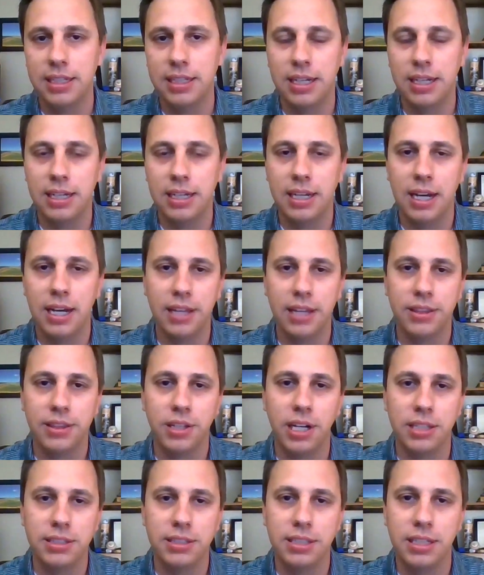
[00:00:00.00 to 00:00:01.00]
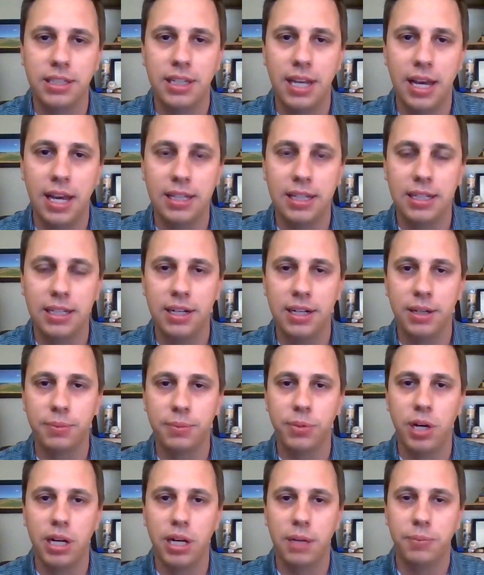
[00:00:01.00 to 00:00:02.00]
I thought today that Eric
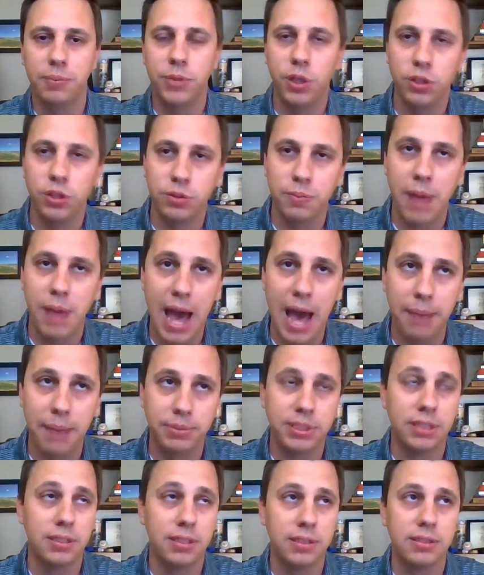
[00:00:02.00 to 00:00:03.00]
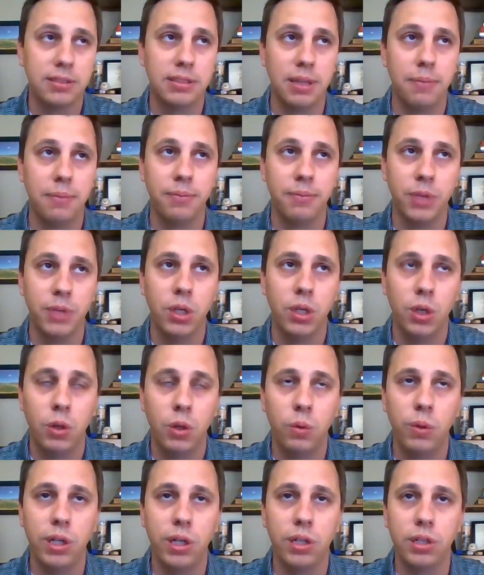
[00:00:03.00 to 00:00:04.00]
brought up those maps, and it's something
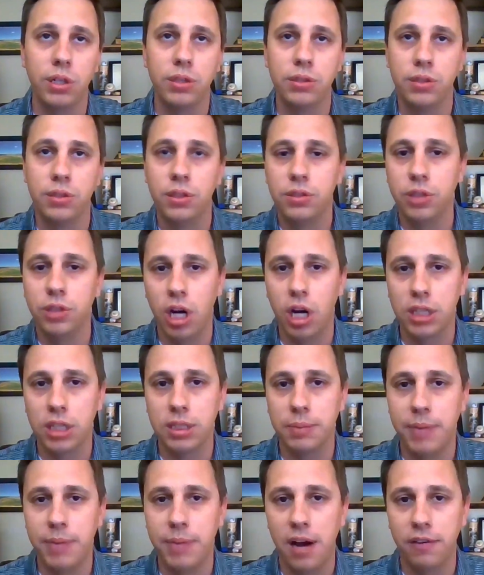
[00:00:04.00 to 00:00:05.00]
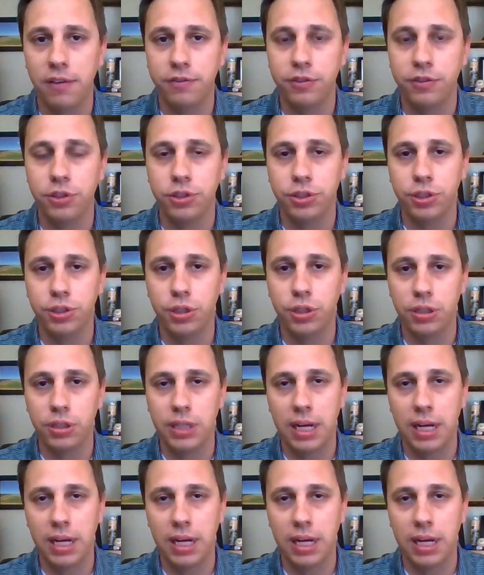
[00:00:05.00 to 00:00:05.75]
we heard talked about for sure.